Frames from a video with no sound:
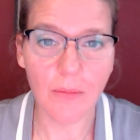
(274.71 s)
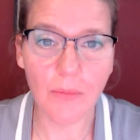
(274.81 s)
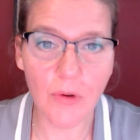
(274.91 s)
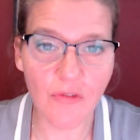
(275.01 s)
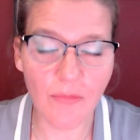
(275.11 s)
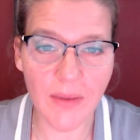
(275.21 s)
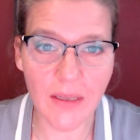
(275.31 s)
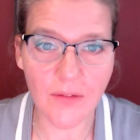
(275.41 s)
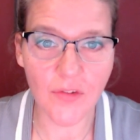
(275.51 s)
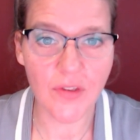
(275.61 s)

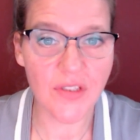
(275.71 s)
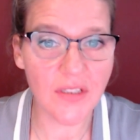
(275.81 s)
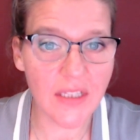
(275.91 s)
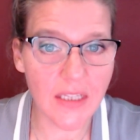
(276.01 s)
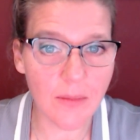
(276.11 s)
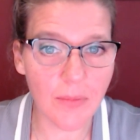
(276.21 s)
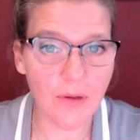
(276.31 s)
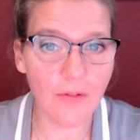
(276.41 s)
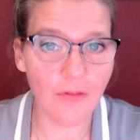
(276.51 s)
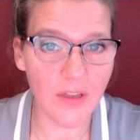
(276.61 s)
movement, sleep,
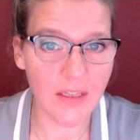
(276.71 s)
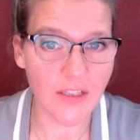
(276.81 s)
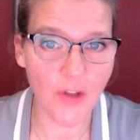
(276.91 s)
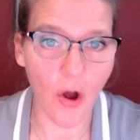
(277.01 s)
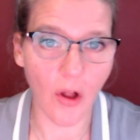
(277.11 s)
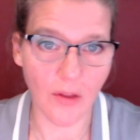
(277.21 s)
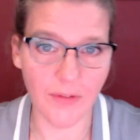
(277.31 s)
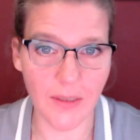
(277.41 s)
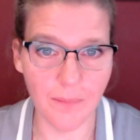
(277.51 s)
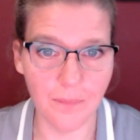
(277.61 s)
fitness, all of it.